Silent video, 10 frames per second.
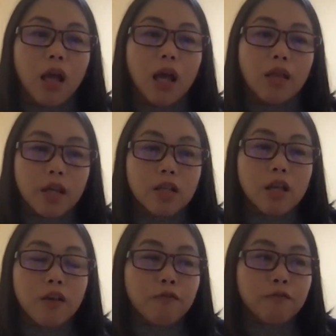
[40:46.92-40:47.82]
and then
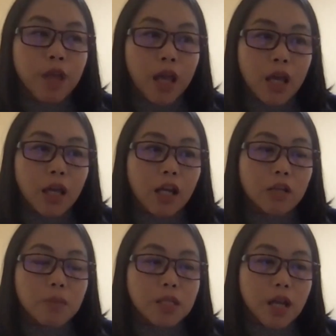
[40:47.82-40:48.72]
if they
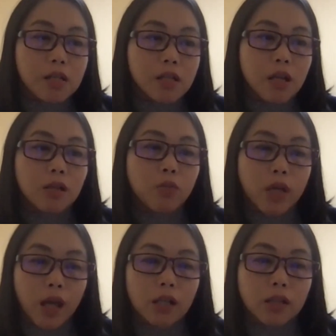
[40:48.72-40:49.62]
cannot be tested we
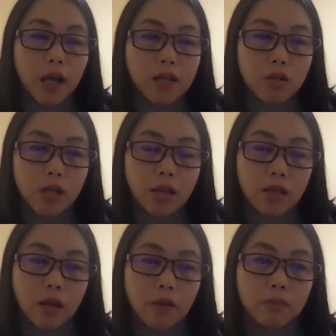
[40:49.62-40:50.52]
cannot isolate
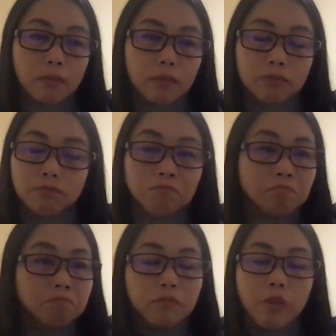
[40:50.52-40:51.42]
them
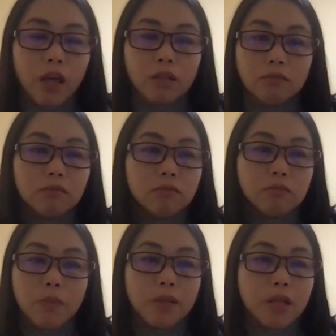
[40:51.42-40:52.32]
then
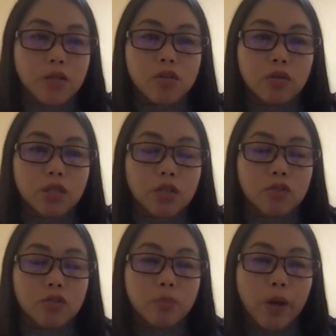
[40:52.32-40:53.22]
maybe they just continue yeah.
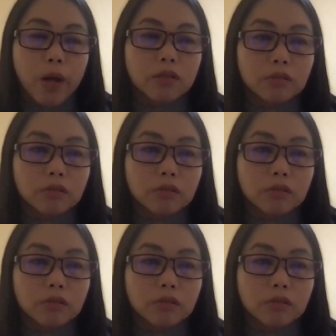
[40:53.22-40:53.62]
to spread.